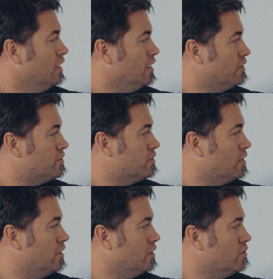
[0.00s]
It's
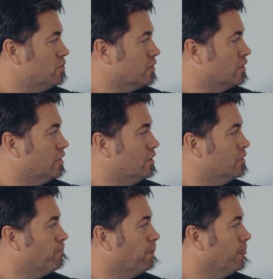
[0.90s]
using
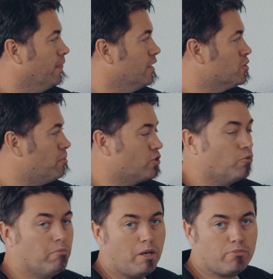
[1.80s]
a
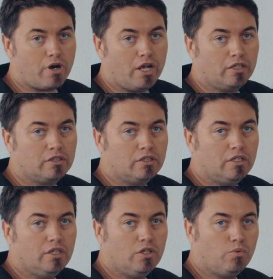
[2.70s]
special
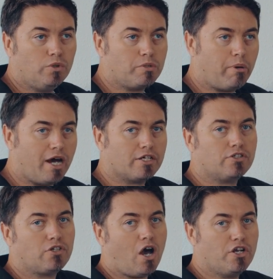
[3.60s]
membrane which
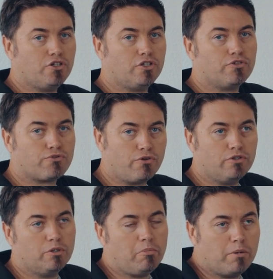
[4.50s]
passes hydrogen
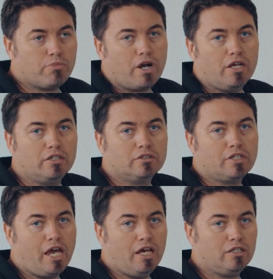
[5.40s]
through the
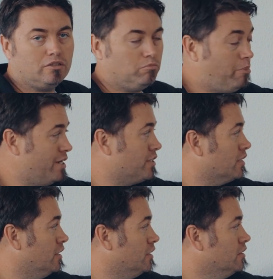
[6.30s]
membrane and
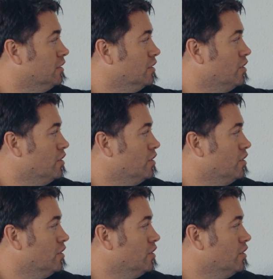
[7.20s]
basically